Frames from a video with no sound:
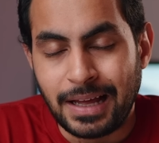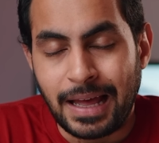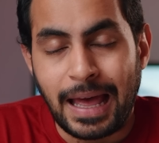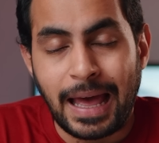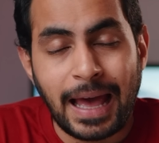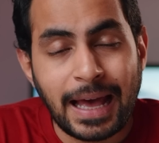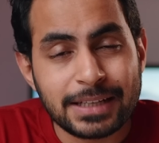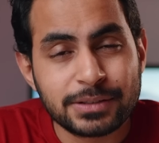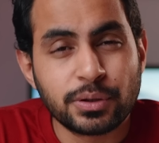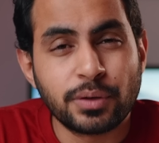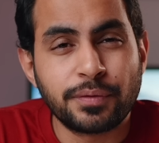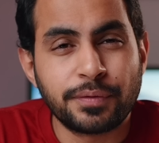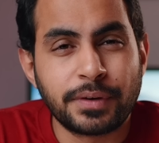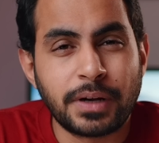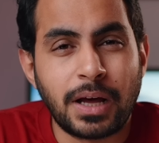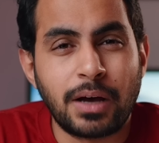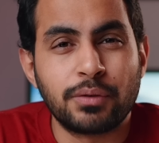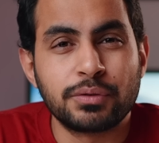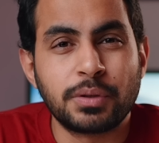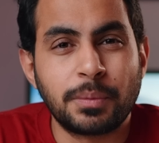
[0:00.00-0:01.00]
As of
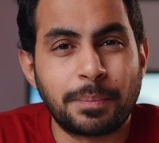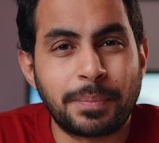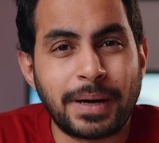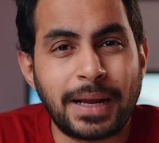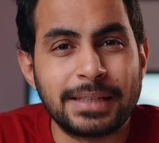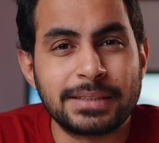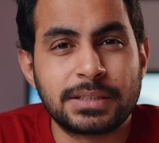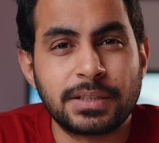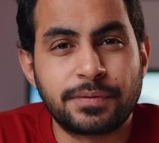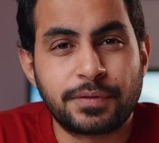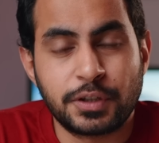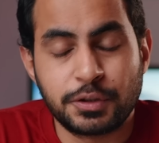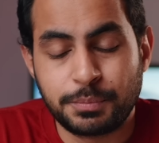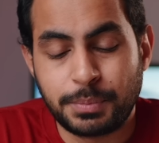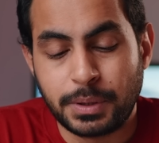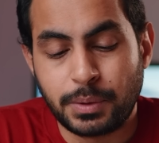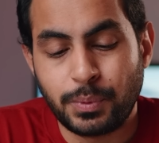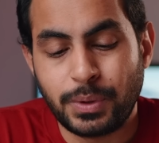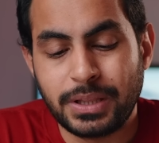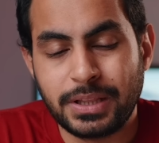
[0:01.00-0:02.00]
now, the price difference
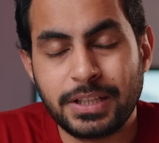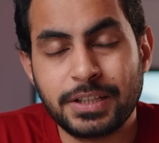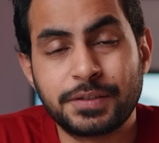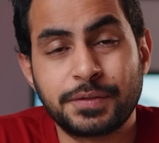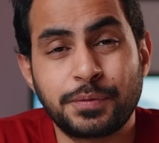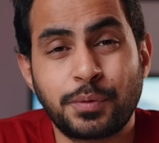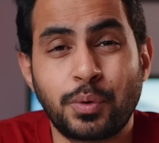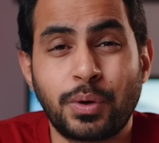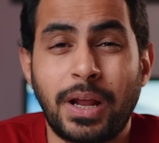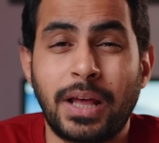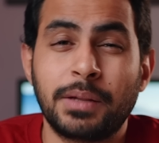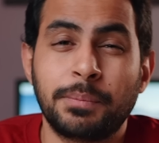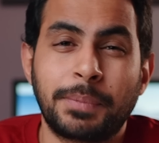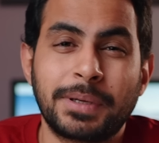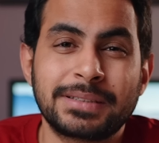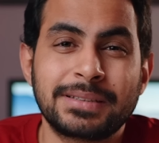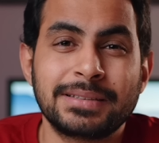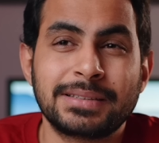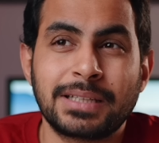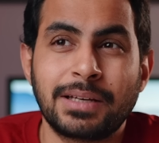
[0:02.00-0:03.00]
between this phone and
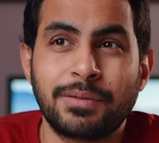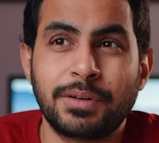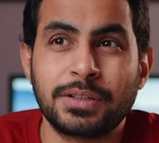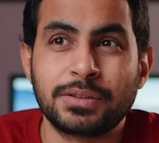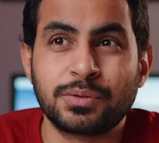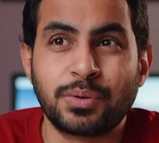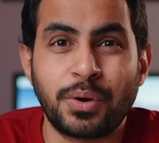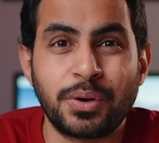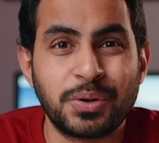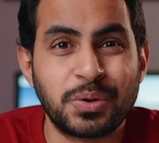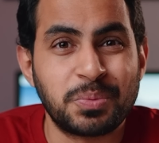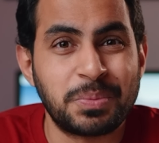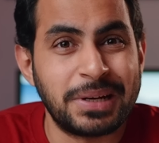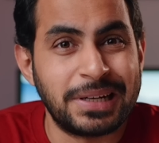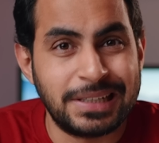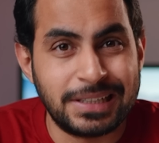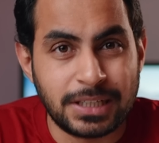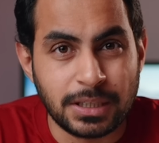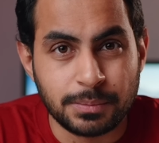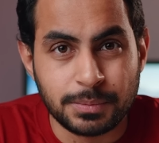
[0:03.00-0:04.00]
Pixel 7 is going to be
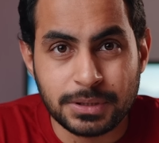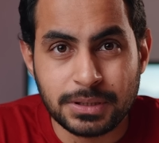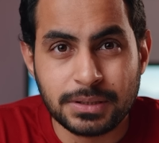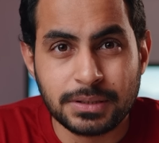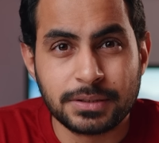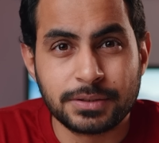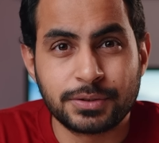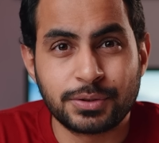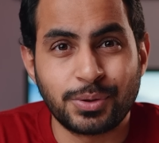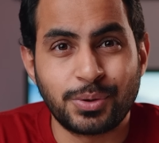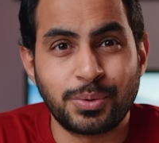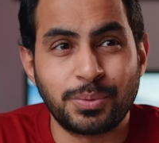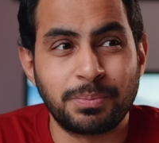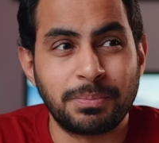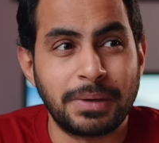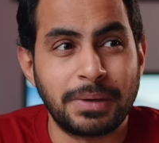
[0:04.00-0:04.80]
double. So